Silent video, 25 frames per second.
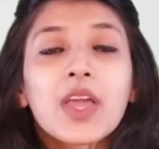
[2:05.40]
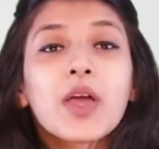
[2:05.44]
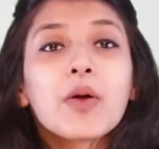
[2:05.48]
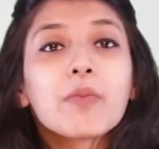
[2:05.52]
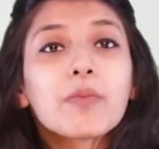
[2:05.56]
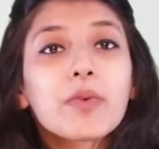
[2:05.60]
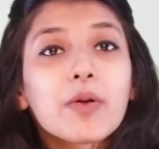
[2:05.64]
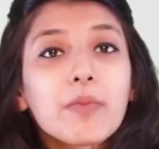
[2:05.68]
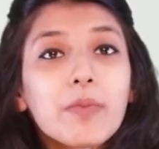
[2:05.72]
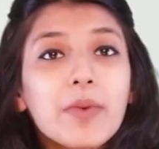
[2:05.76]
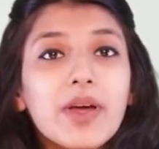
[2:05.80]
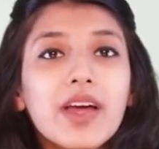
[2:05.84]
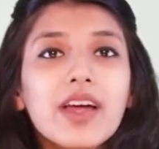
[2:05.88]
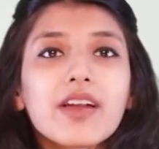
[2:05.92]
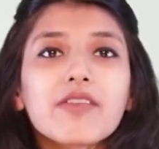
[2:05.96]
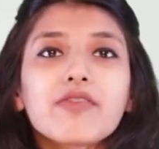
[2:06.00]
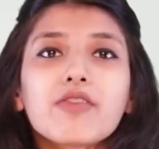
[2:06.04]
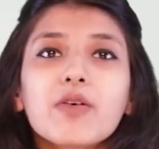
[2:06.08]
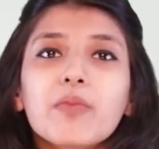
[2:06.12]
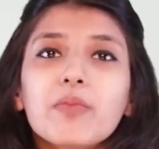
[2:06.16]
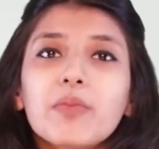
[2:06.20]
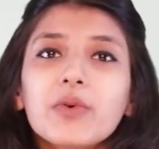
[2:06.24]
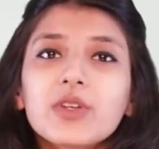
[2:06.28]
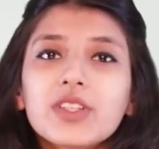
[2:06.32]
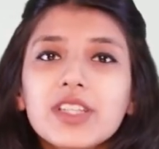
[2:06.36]
Prepare
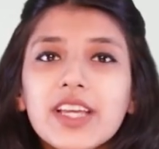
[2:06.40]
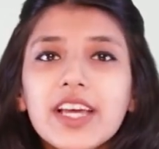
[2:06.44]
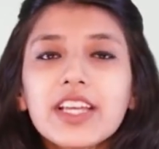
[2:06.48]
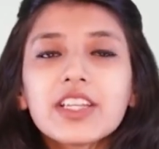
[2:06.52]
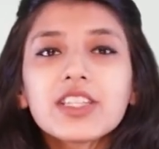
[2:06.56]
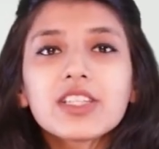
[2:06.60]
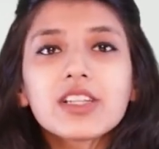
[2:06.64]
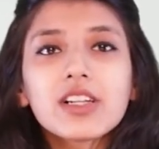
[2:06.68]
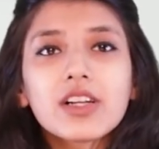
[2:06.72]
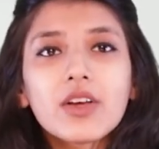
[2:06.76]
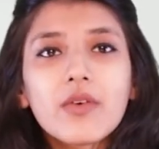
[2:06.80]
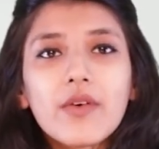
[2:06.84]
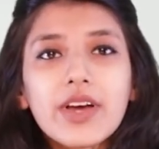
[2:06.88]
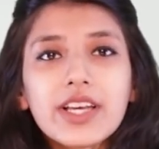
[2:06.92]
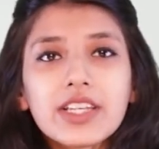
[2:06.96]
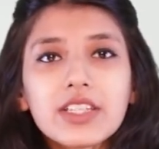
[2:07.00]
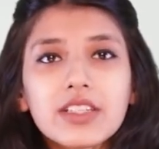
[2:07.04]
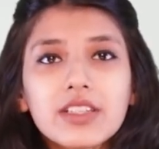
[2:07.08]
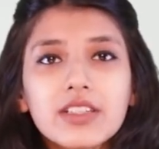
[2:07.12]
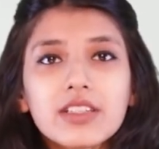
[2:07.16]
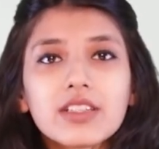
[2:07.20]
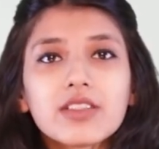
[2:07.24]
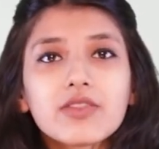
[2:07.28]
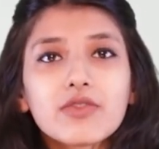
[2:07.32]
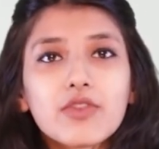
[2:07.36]
for potential
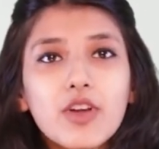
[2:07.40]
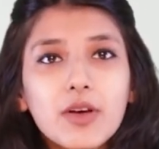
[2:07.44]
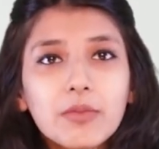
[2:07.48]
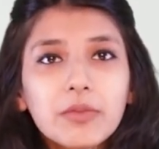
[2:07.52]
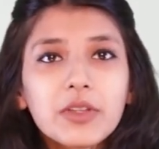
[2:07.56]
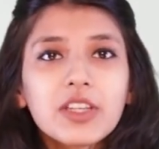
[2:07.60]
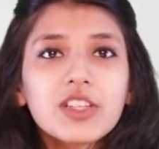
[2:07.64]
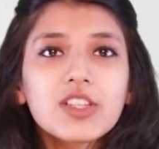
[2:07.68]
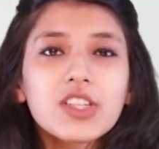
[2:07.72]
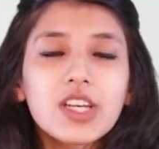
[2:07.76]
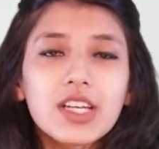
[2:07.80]
questions from the